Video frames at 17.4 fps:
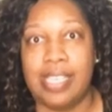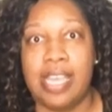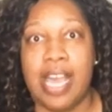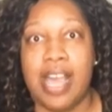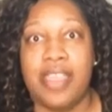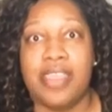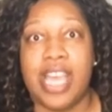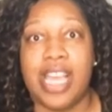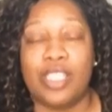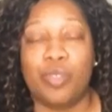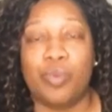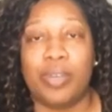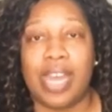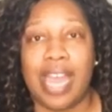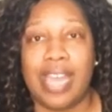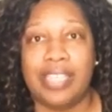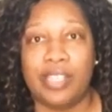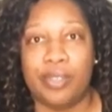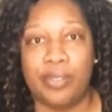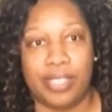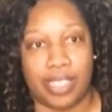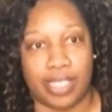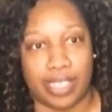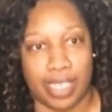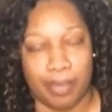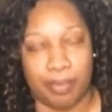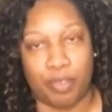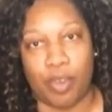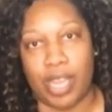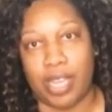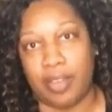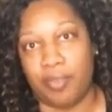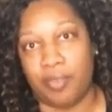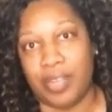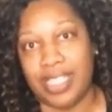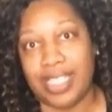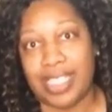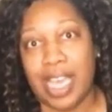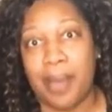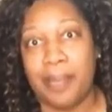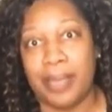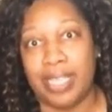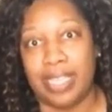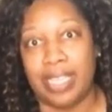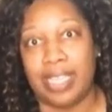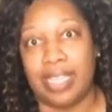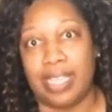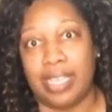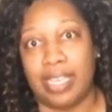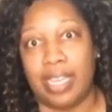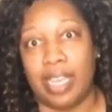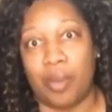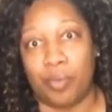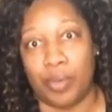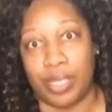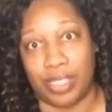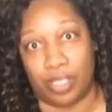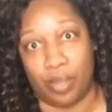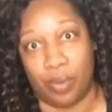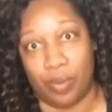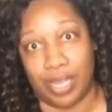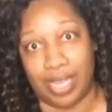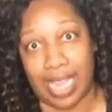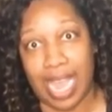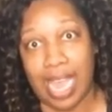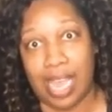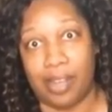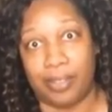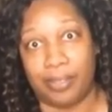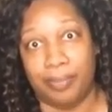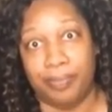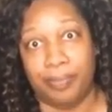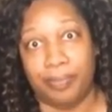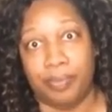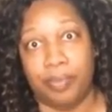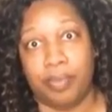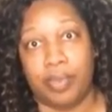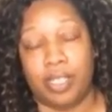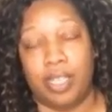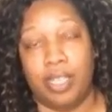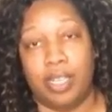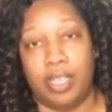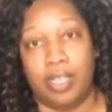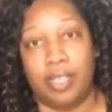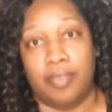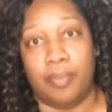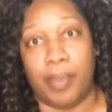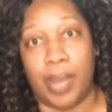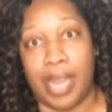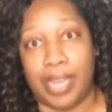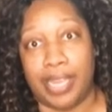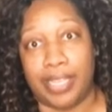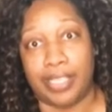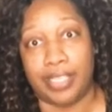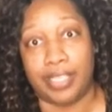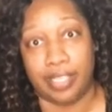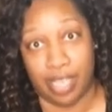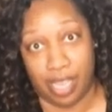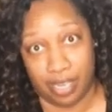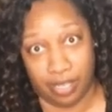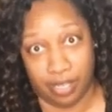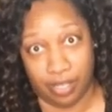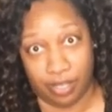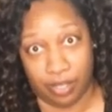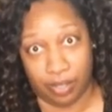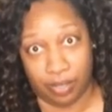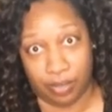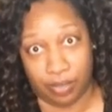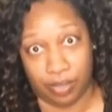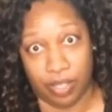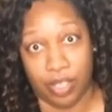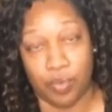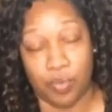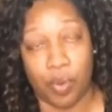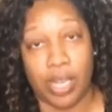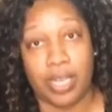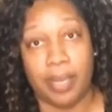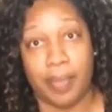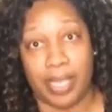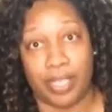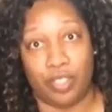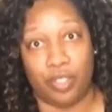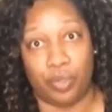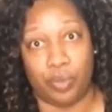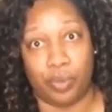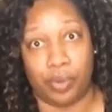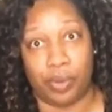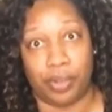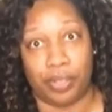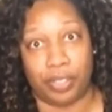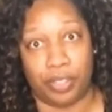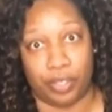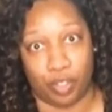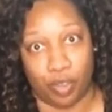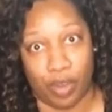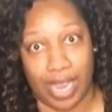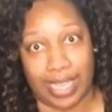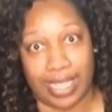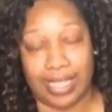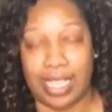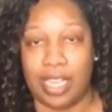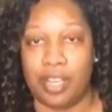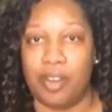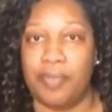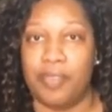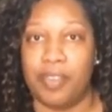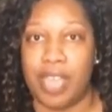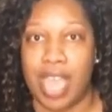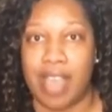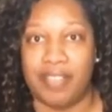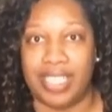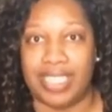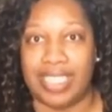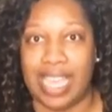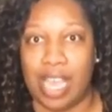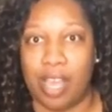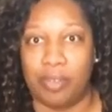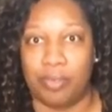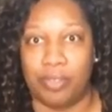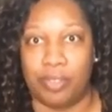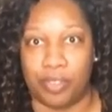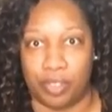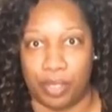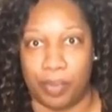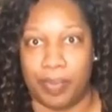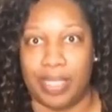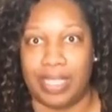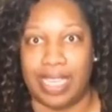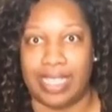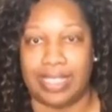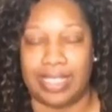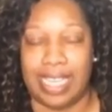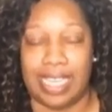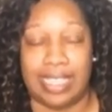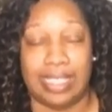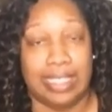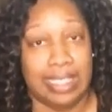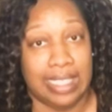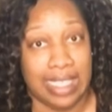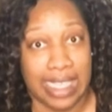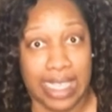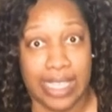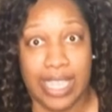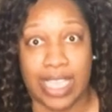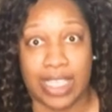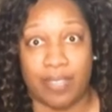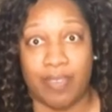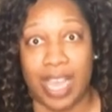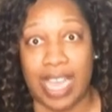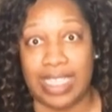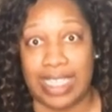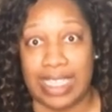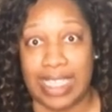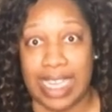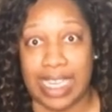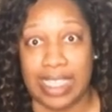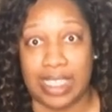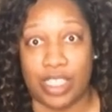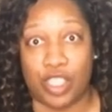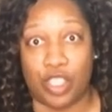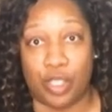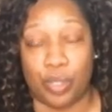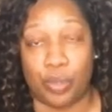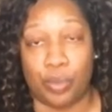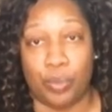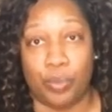That's what I use to keep track of what's coming in and what's going out of my side hustle. You want to make sure you're tracking that, or if you have an accountant or something like that, that's fine and dandy too.